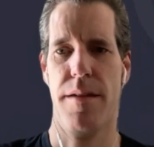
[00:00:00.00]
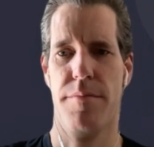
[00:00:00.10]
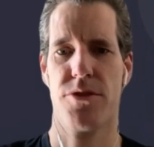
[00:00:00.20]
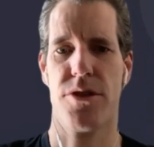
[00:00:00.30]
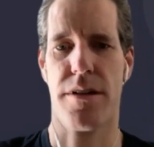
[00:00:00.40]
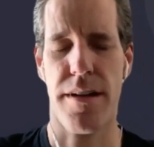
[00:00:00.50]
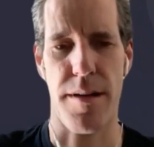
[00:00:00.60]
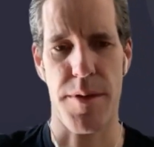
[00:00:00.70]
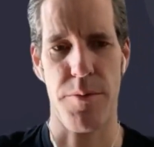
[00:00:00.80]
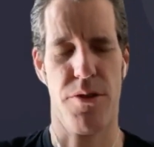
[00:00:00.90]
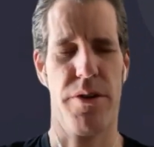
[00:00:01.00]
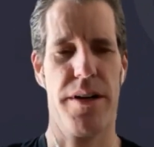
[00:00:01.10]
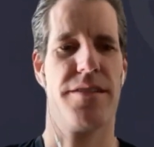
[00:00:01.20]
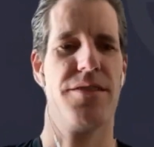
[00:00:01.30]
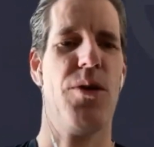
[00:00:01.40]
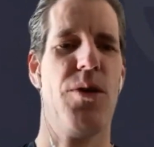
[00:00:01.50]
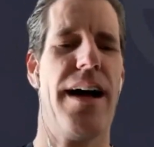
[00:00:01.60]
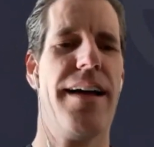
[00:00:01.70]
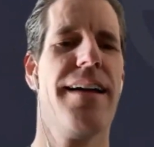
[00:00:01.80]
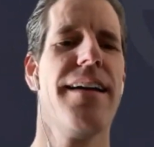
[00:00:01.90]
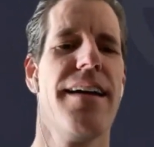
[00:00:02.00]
I'm sure can come up with reasons why